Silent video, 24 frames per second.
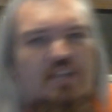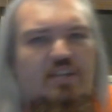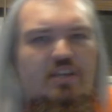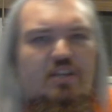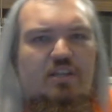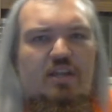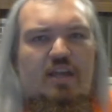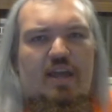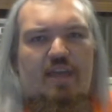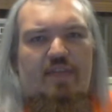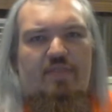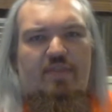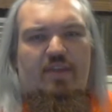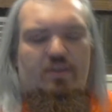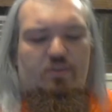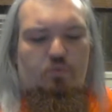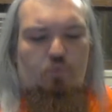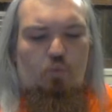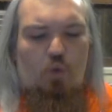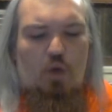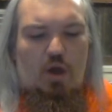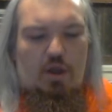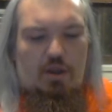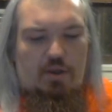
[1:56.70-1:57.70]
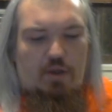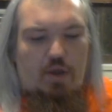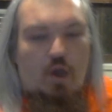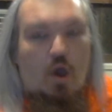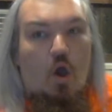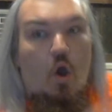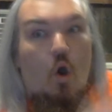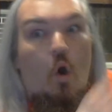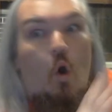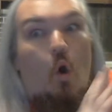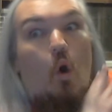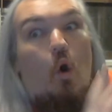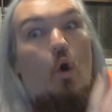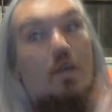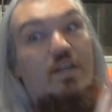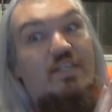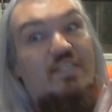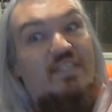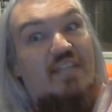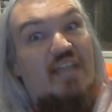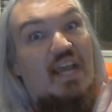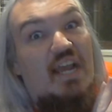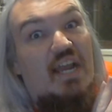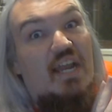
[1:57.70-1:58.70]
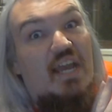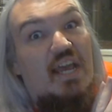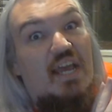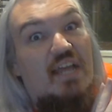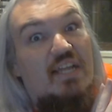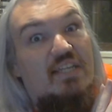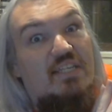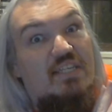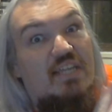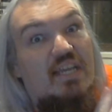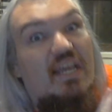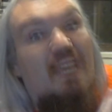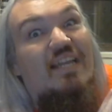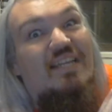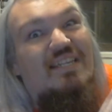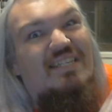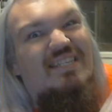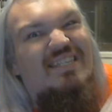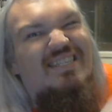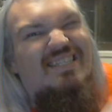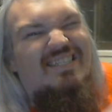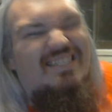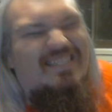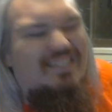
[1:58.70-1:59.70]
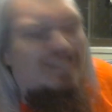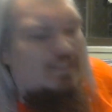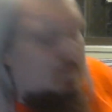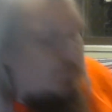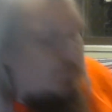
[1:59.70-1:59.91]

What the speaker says: declared that it won. Or did it? You